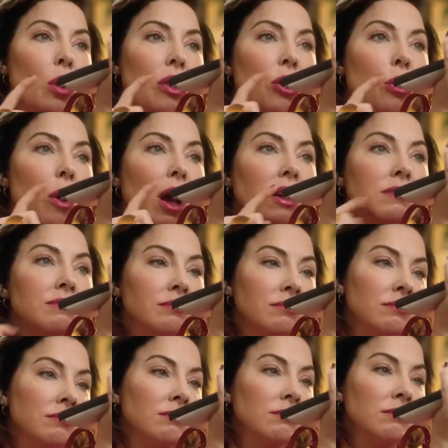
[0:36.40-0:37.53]
are the one
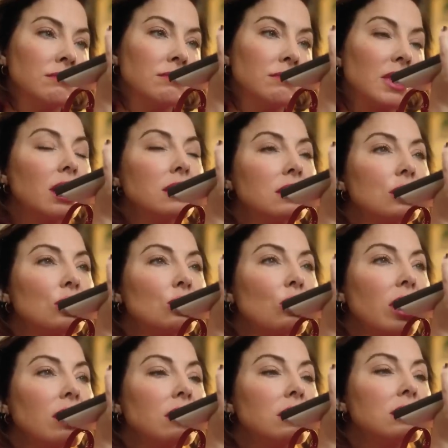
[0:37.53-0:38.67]
that gets the
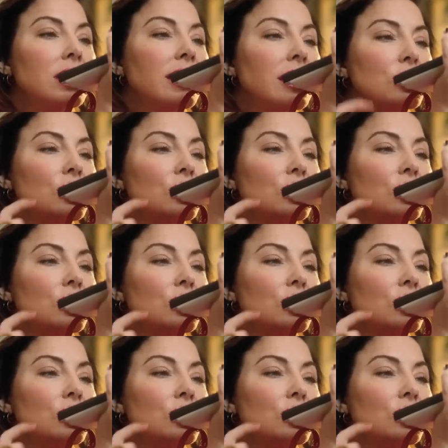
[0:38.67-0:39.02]
short end of the stick.